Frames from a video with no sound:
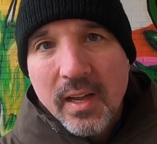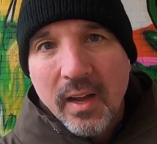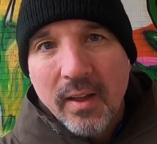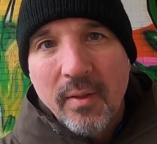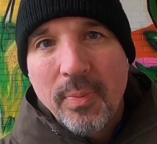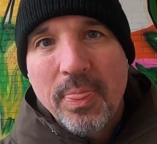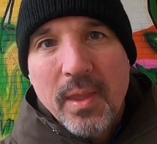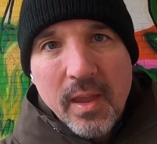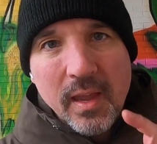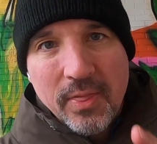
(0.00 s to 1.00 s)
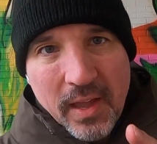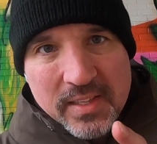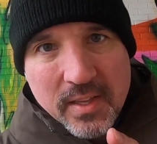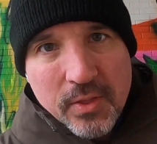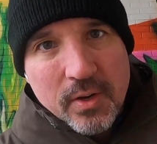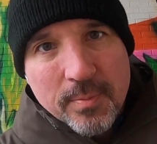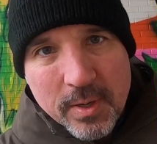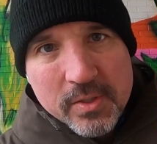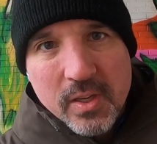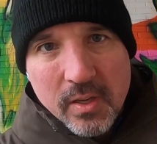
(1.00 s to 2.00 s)
That's the third
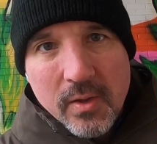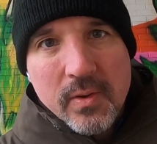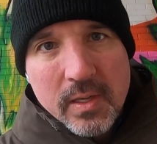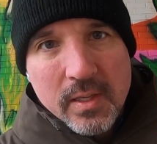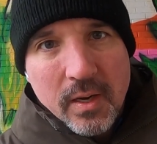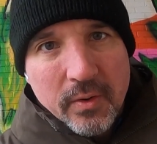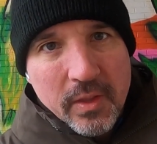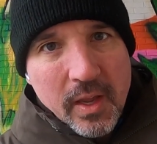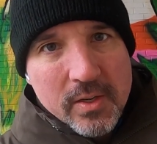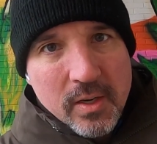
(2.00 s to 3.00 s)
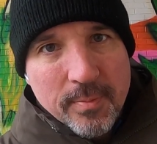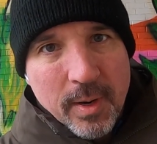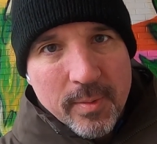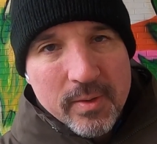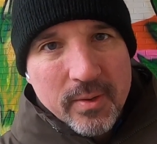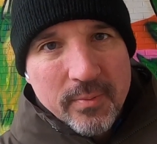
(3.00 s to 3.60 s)
person you need to know in the HR department.